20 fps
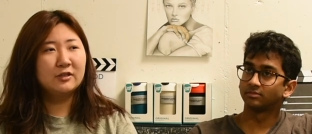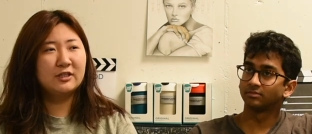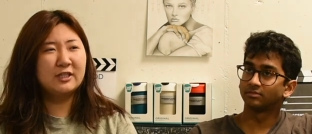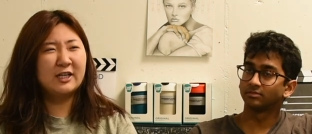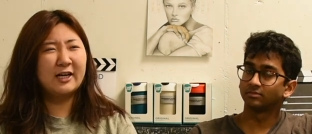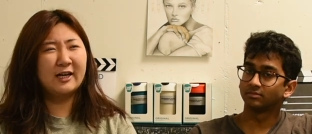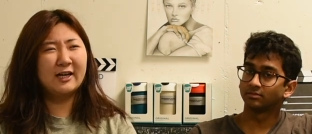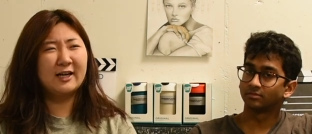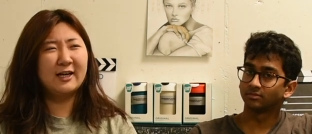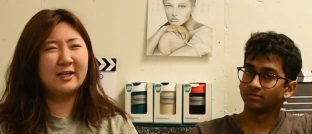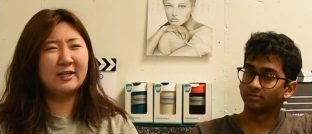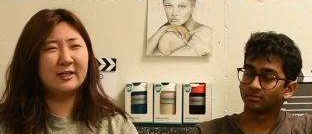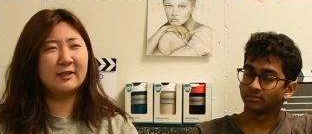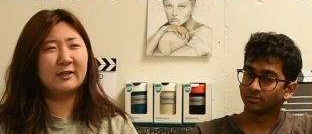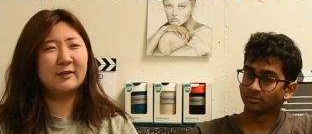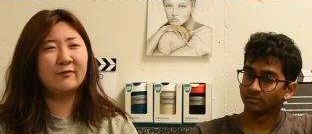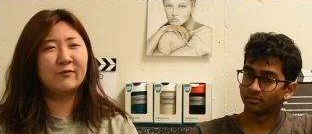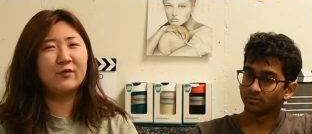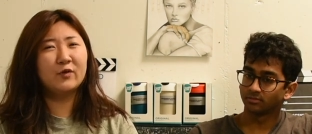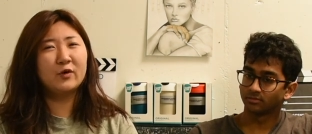Speaker 1: to kind
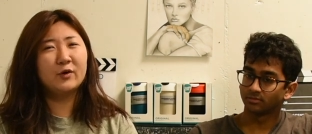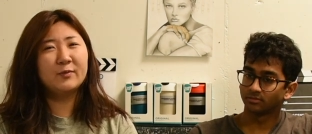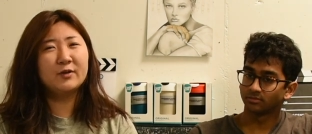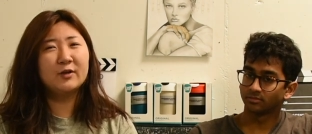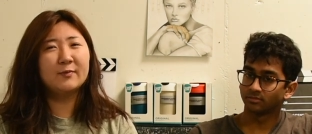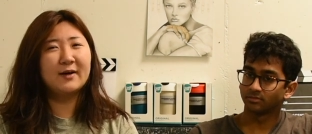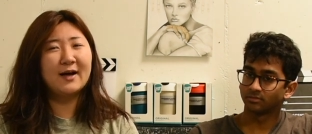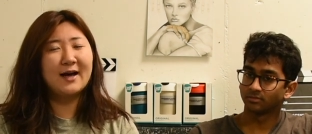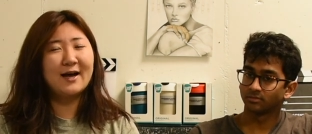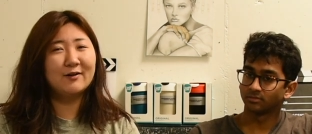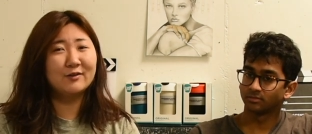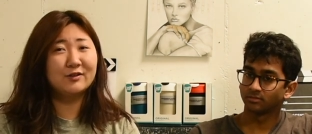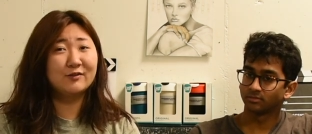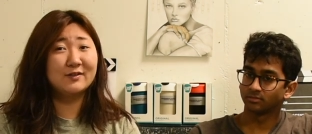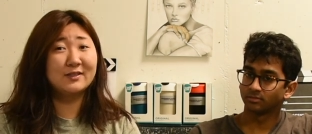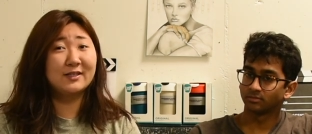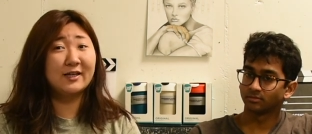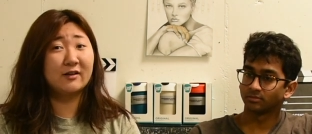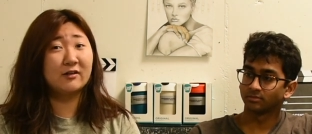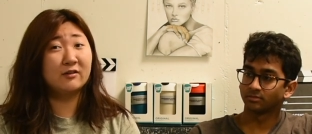of inform you about how to
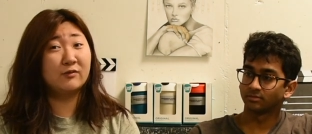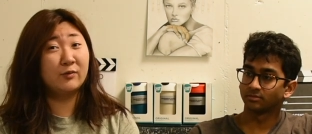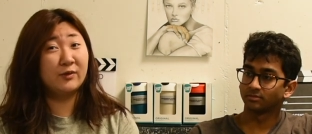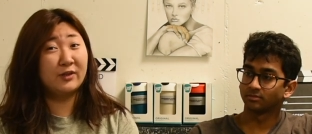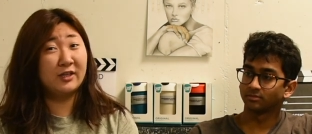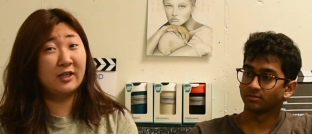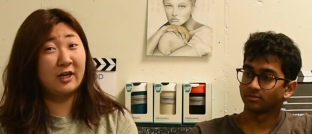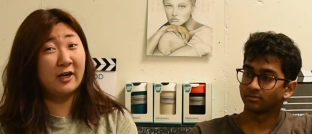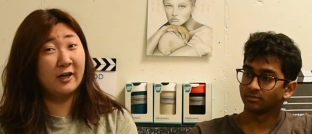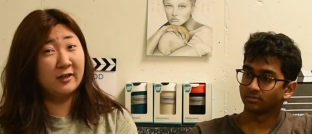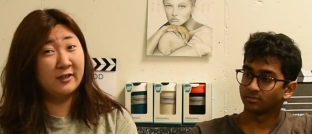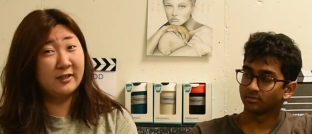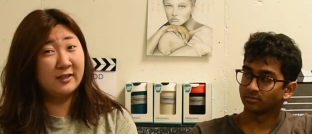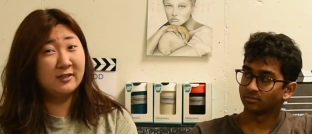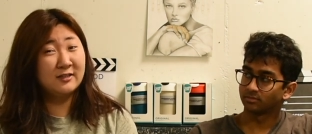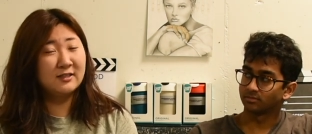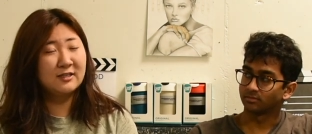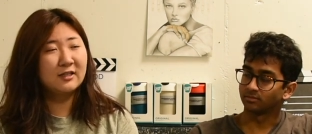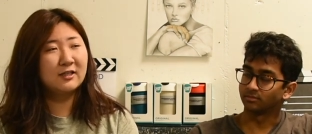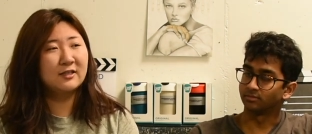recycle within
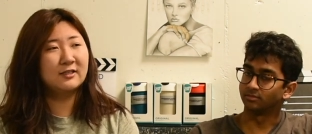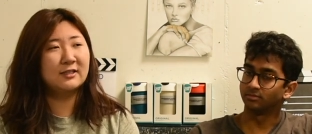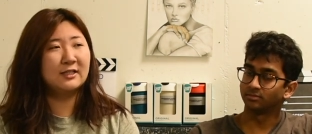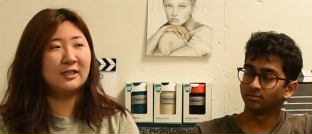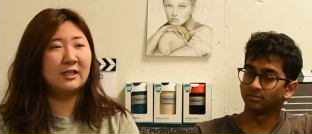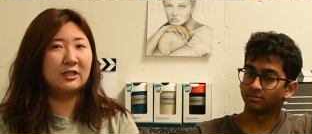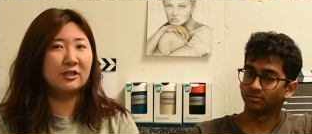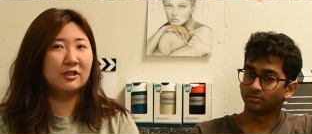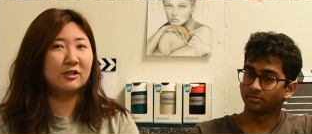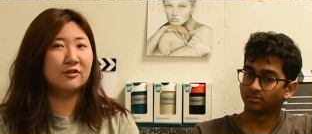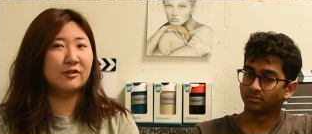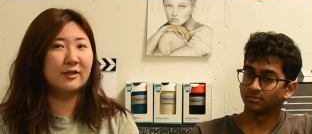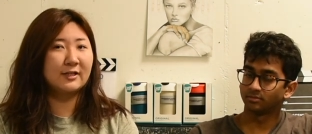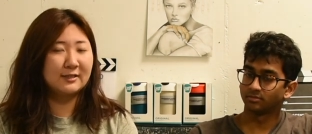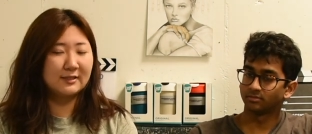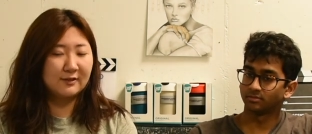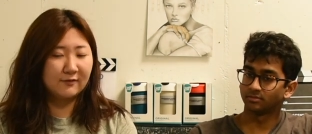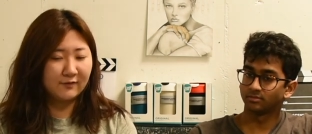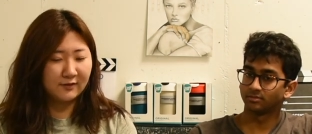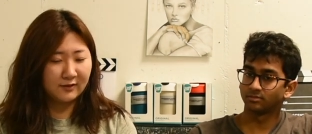Ireland because mm -hmm. each country
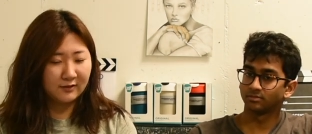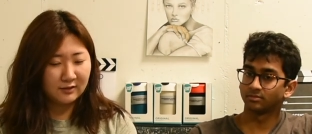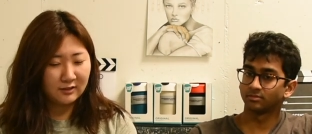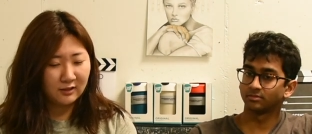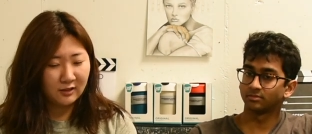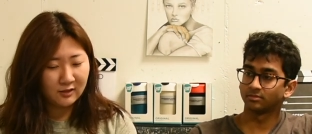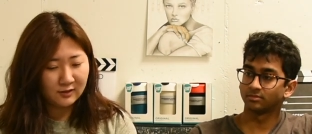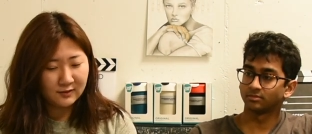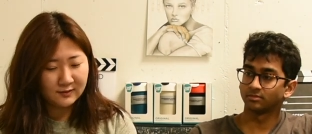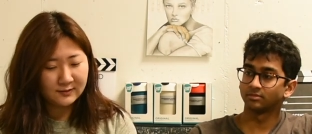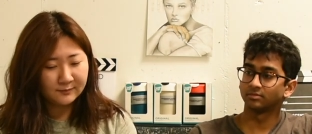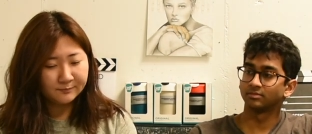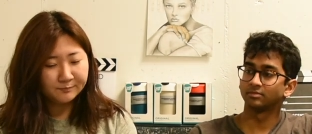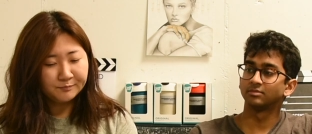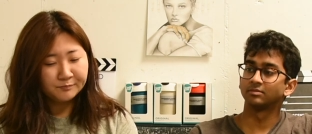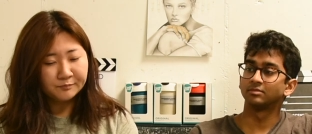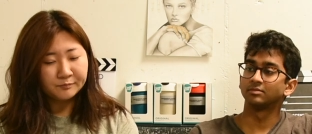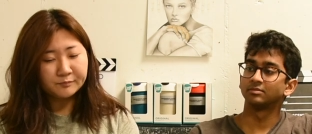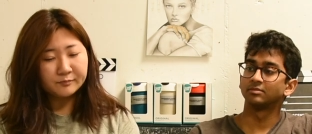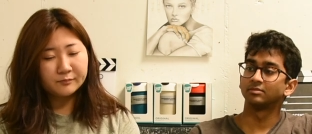has different laws.
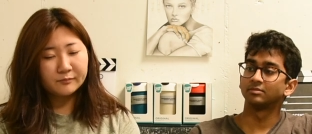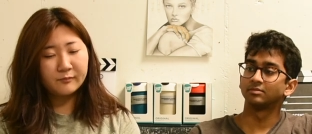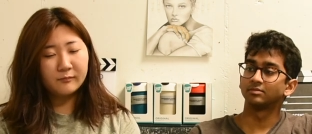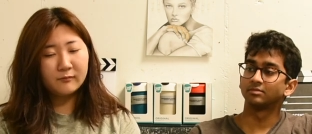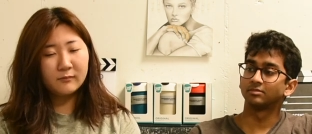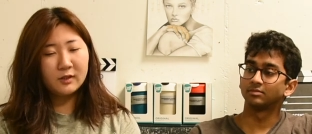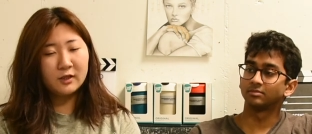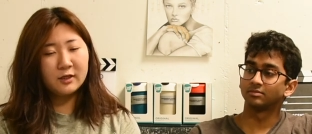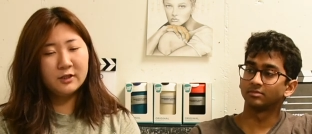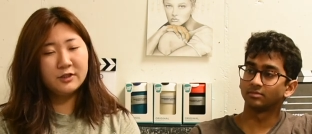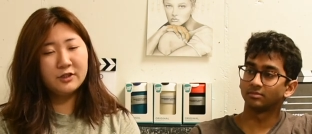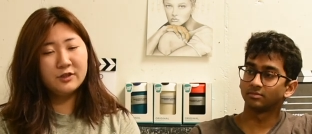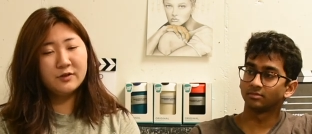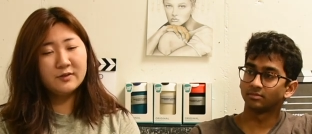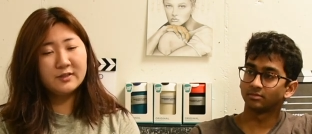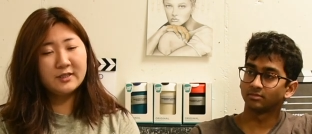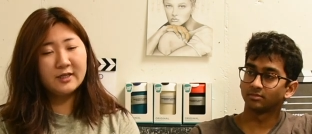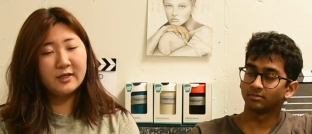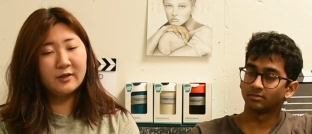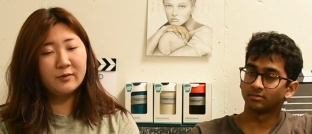On
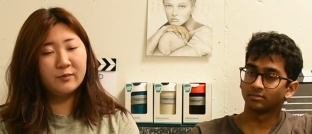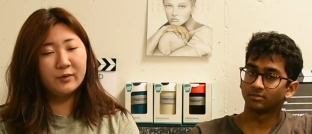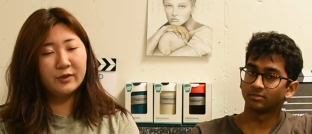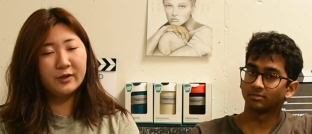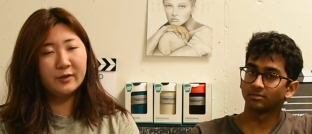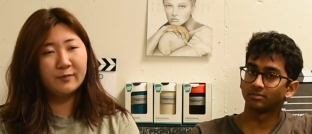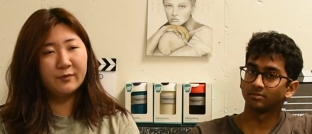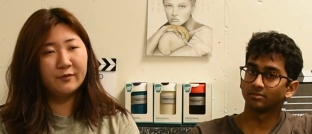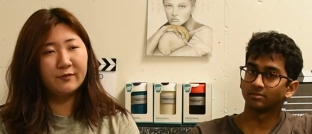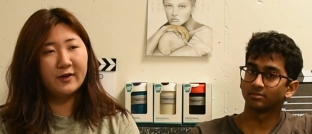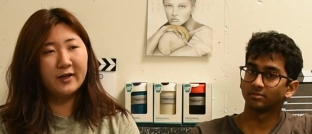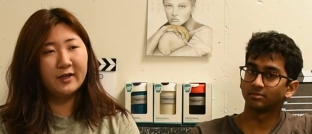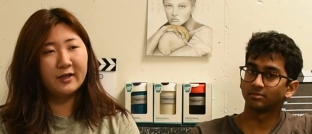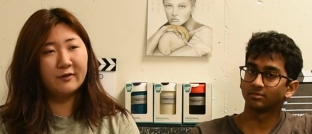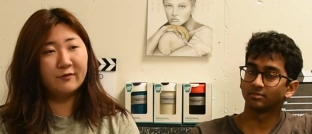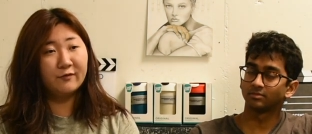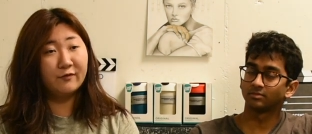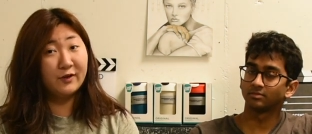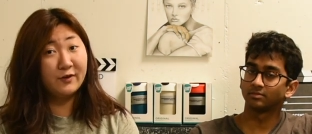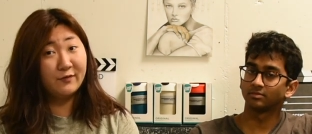Tuesday we're
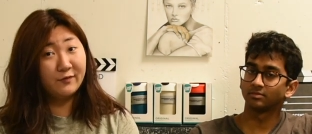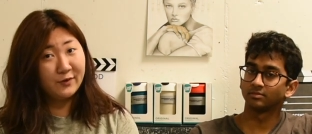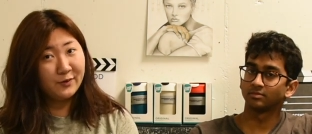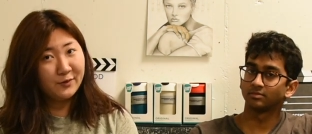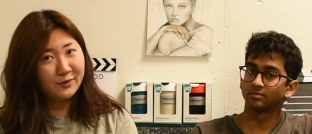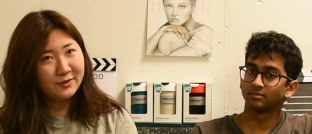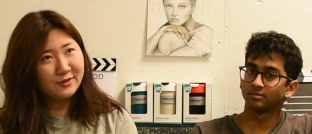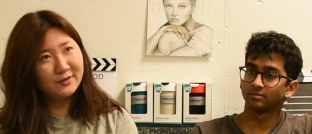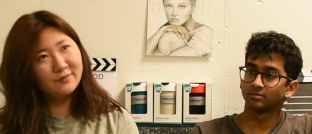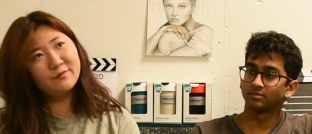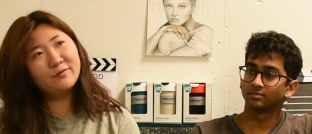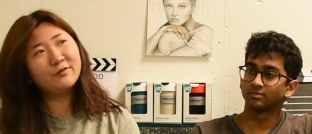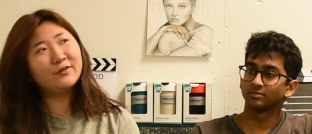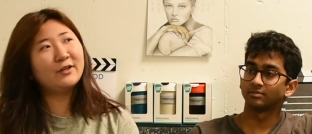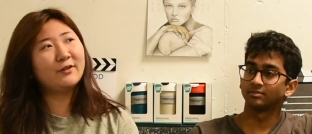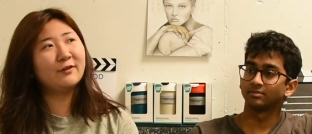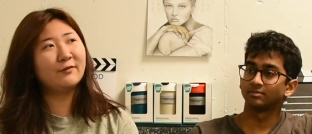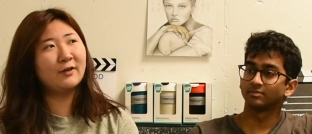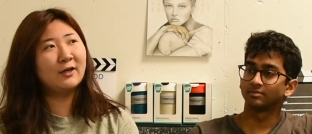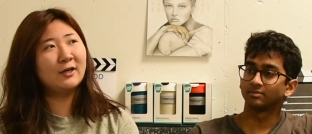providing free food,
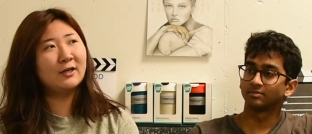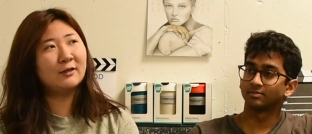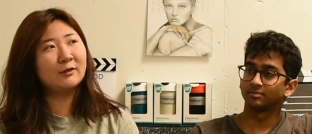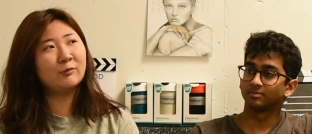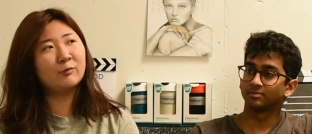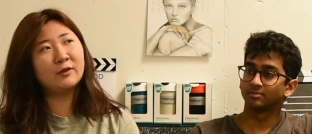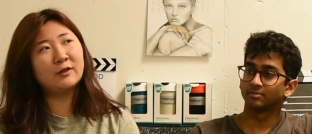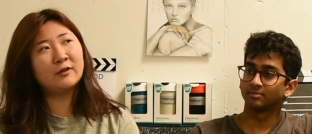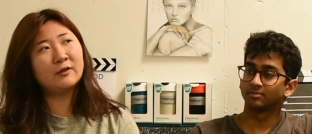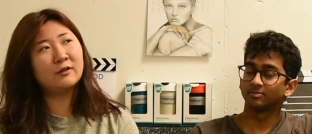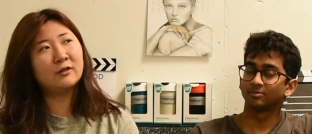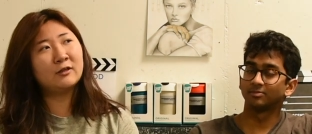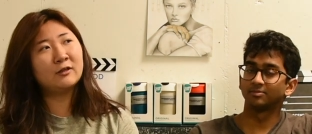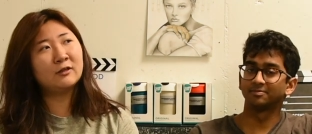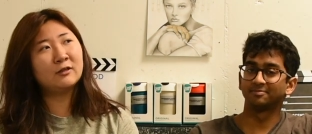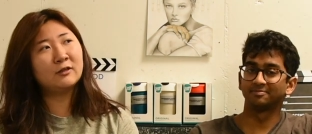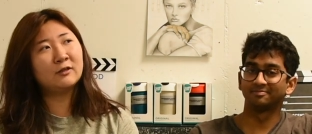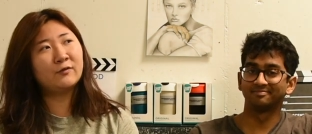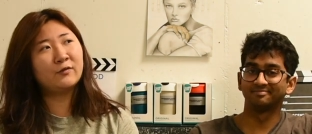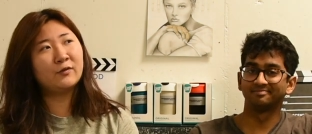free uh,
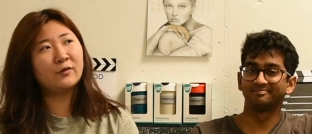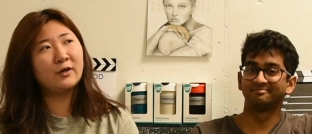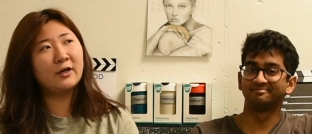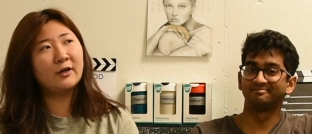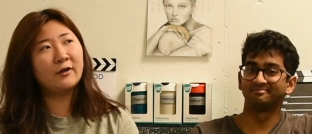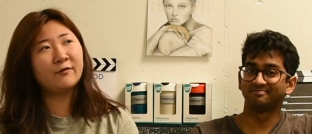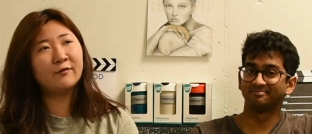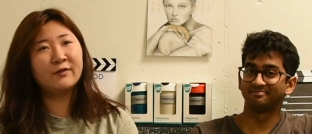uh, for our